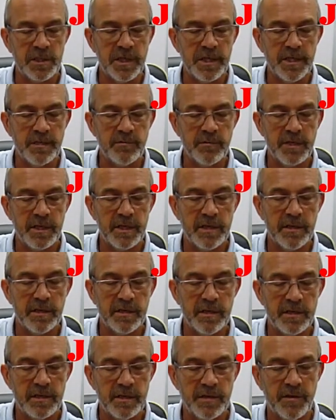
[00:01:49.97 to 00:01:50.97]
here within
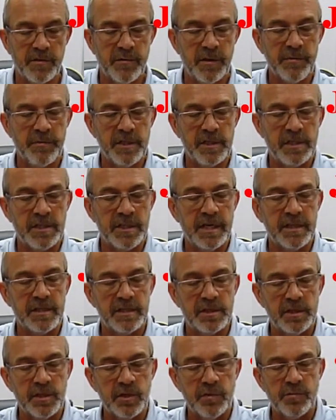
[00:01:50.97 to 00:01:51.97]
a three-piece
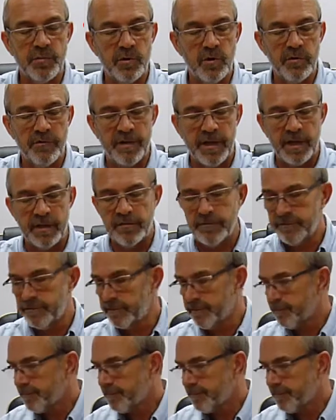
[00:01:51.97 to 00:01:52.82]
stainless steel ball valve.